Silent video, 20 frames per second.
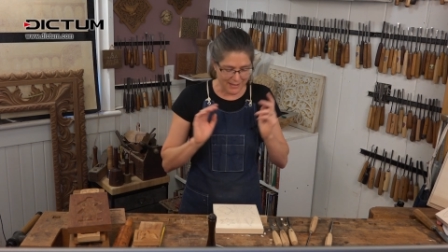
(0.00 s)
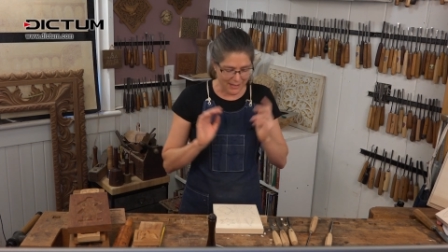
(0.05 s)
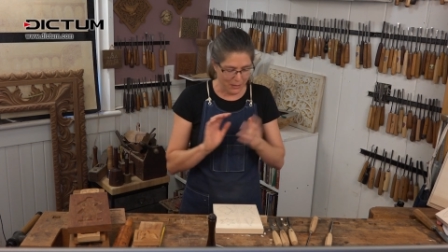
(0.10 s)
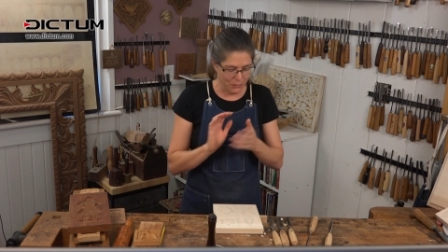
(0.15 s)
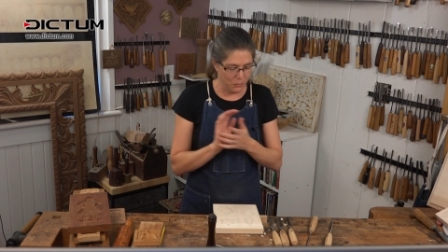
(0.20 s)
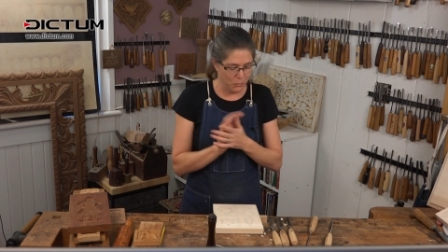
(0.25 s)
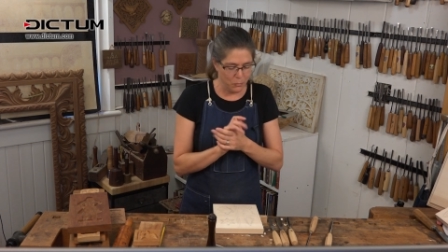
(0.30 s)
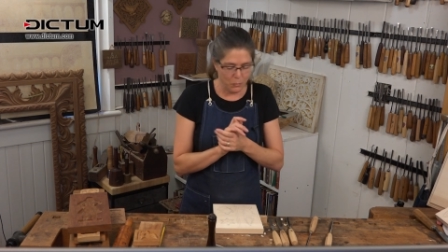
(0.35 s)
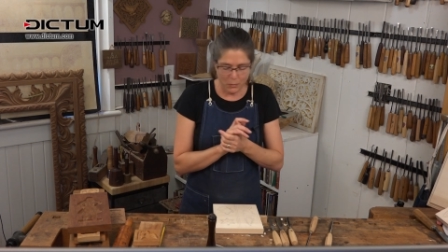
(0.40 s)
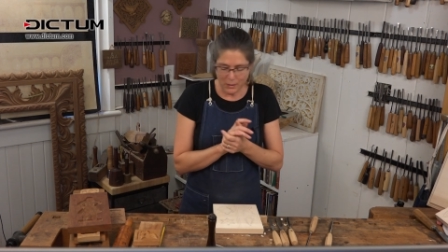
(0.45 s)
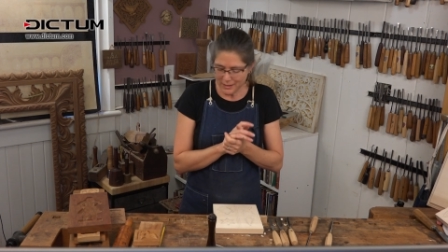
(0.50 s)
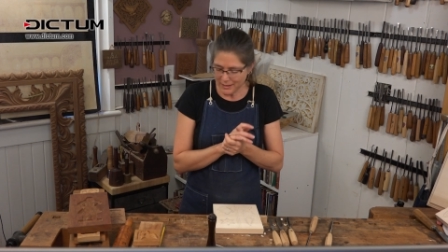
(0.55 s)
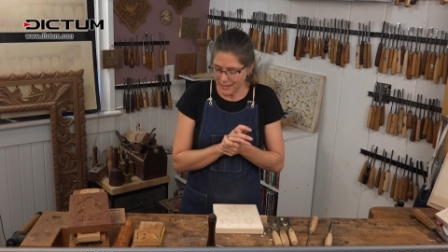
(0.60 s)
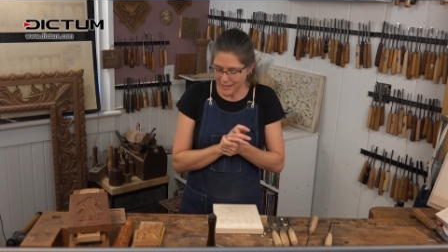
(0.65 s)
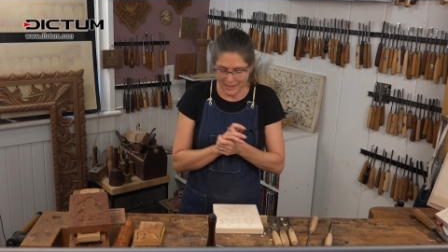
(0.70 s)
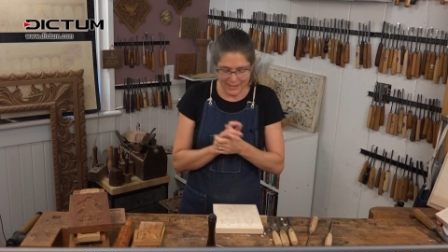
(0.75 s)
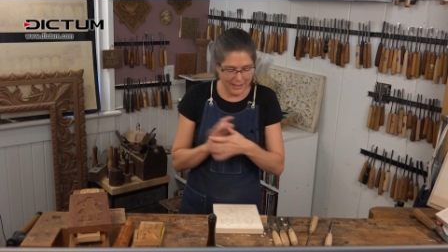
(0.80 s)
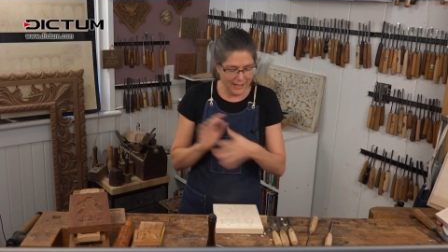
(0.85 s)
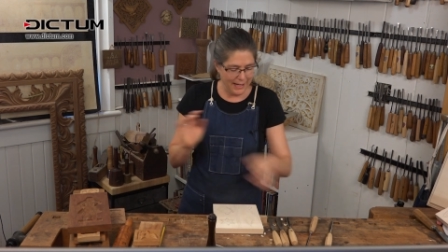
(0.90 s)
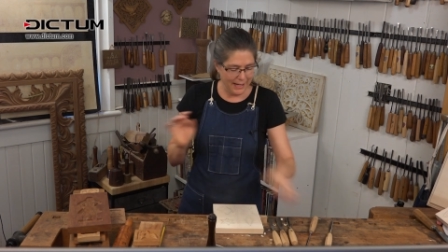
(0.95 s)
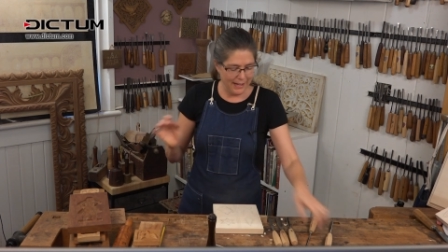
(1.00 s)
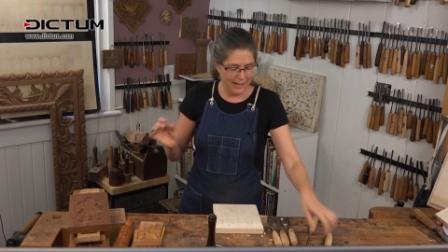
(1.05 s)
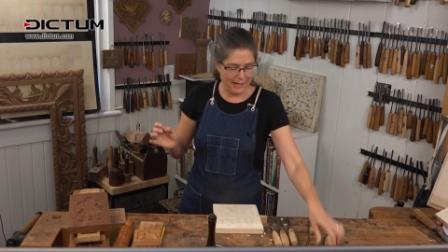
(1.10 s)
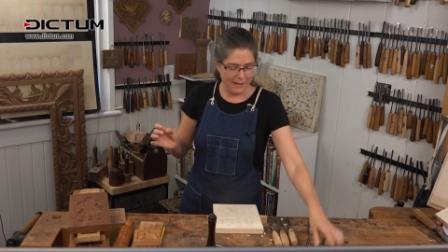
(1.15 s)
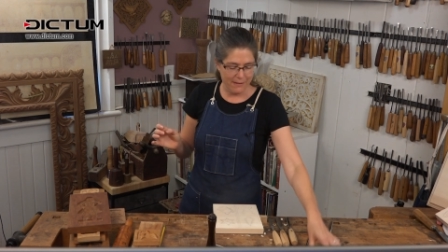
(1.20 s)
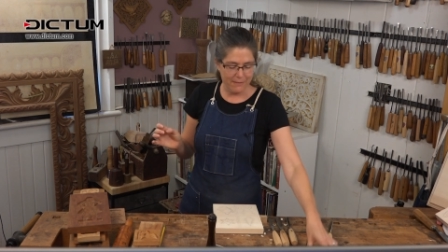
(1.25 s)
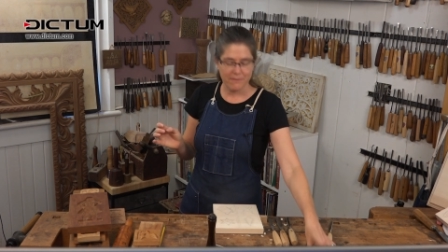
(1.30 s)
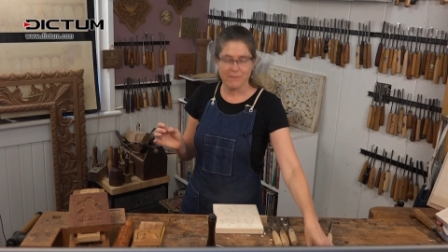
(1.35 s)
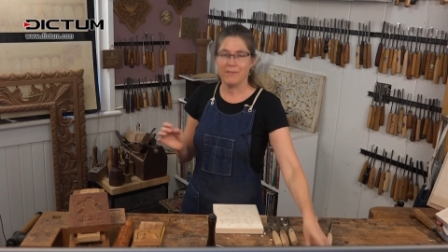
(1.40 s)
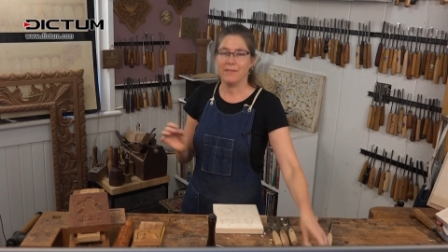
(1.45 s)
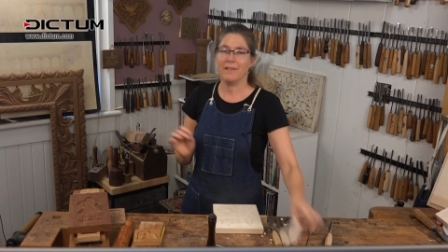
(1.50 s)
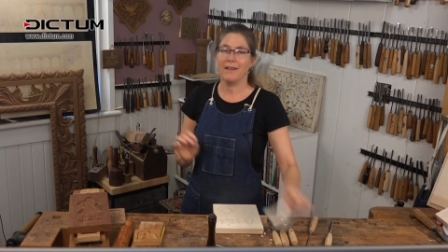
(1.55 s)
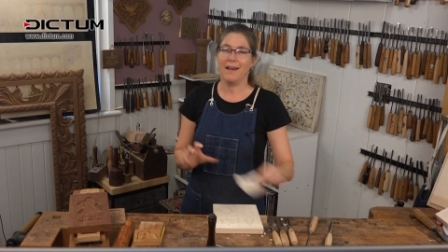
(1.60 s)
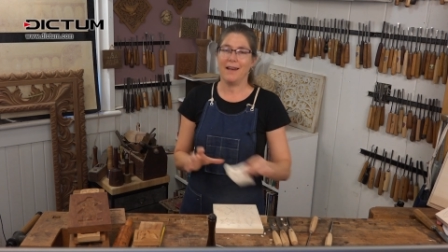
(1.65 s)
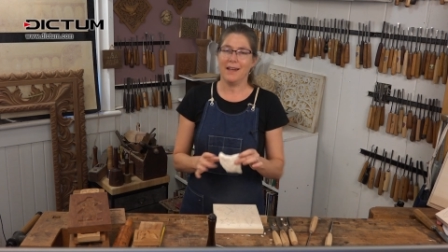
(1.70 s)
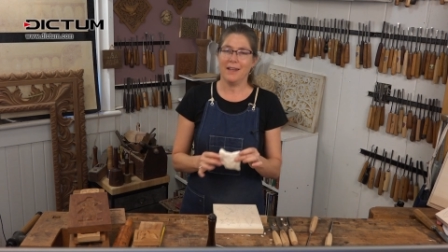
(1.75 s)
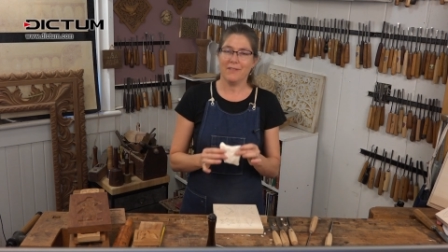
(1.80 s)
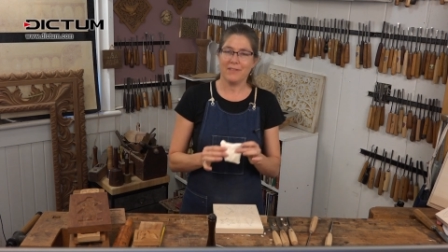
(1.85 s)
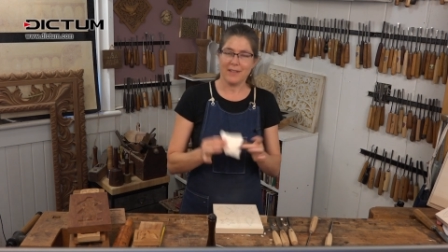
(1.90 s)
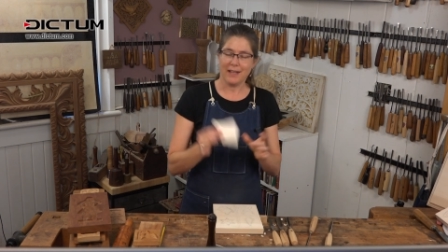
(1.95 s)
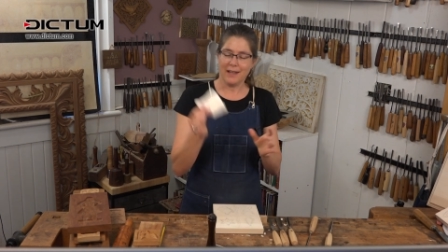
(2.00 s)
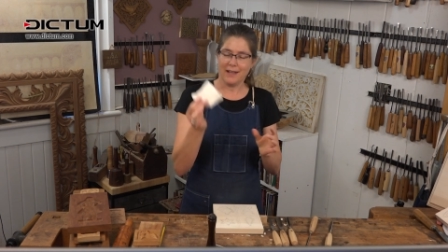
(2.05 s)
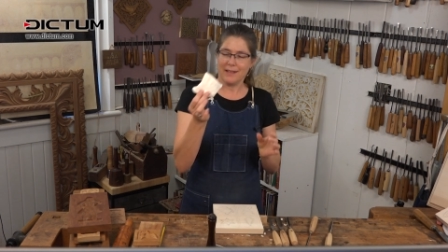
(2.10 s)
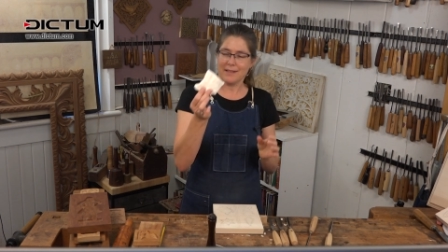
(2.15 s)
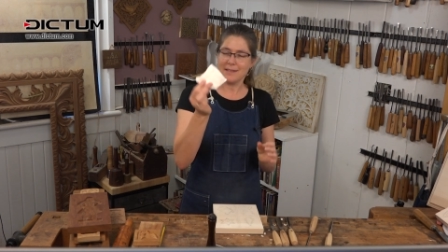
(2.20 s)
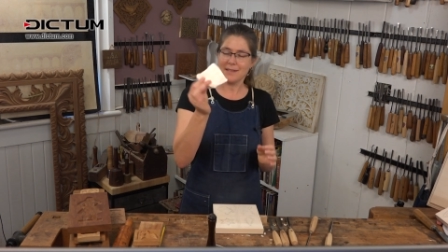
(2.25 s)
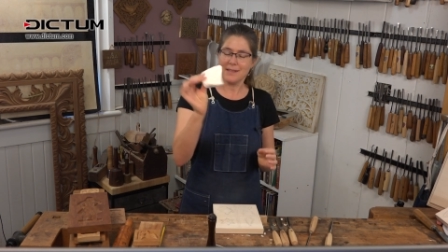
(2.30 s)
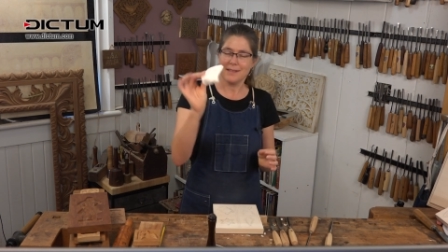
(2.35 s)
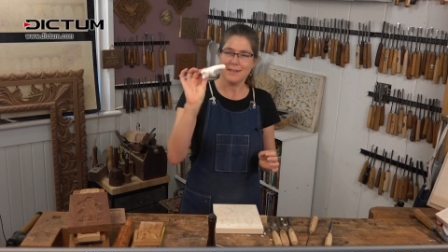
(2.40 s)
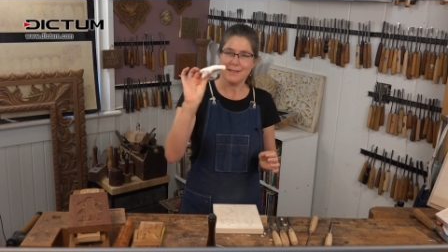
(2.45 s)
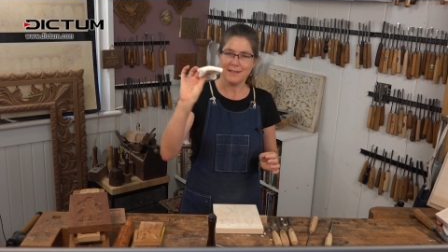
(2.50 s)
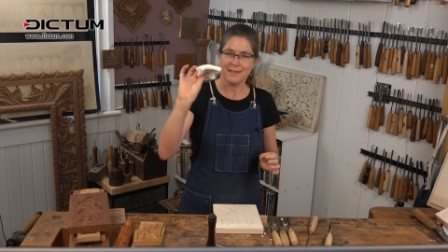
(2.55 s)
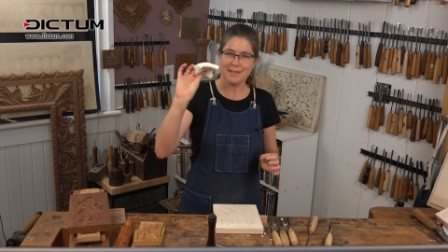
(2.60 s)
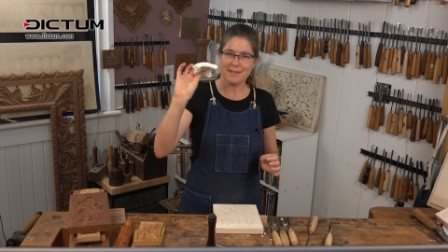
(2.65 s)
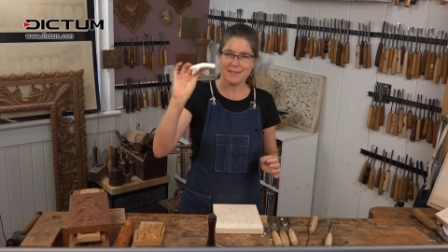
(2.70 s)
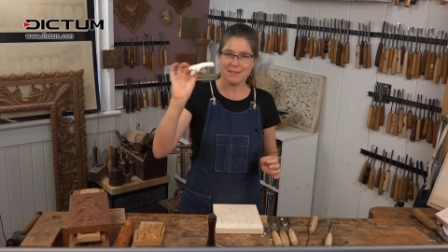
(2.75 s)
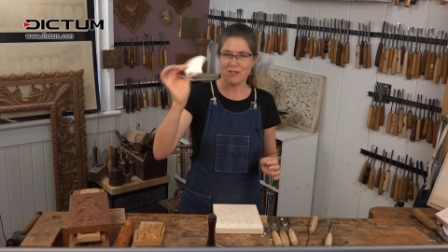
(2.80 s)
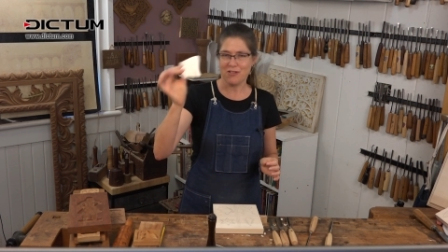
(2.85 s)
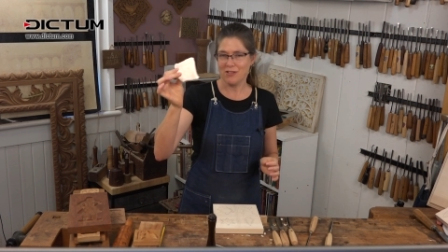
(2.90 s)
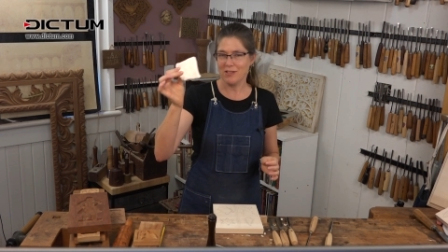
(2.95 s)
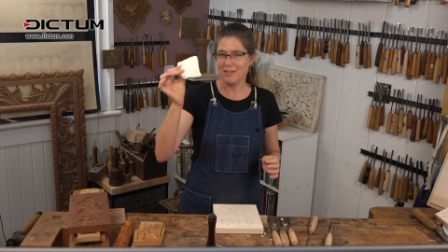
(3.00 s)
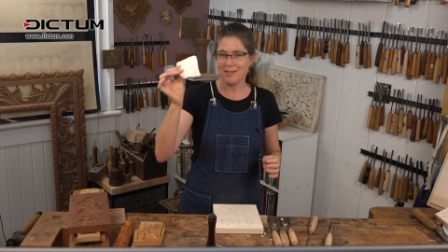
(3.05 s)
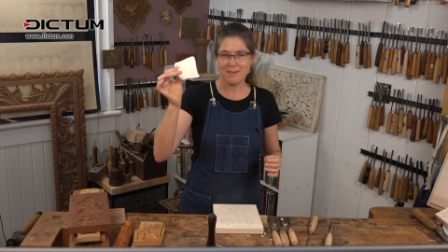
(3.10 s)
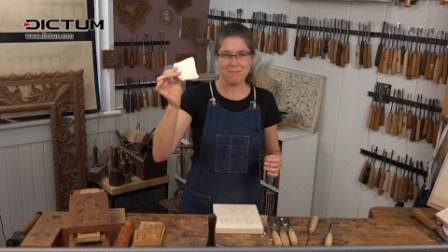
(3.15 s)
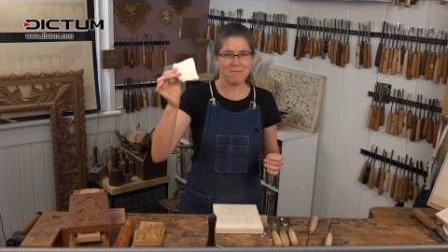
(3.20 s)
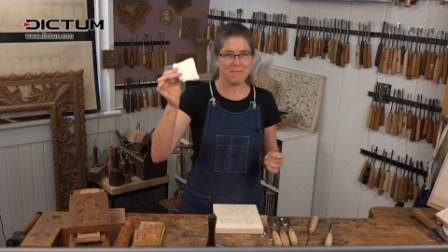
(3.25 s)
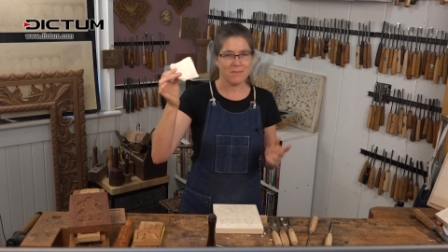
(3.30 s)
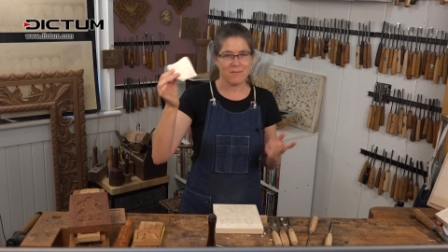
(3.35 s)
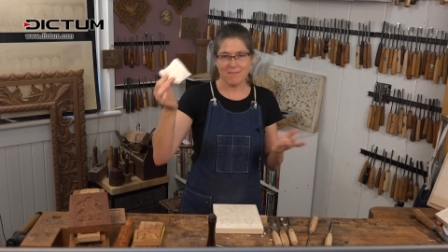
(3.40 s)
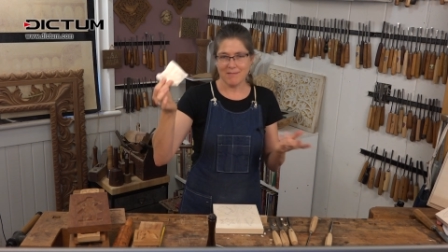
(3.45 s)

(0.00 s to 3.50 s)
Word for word: Now, what I have, I've got this just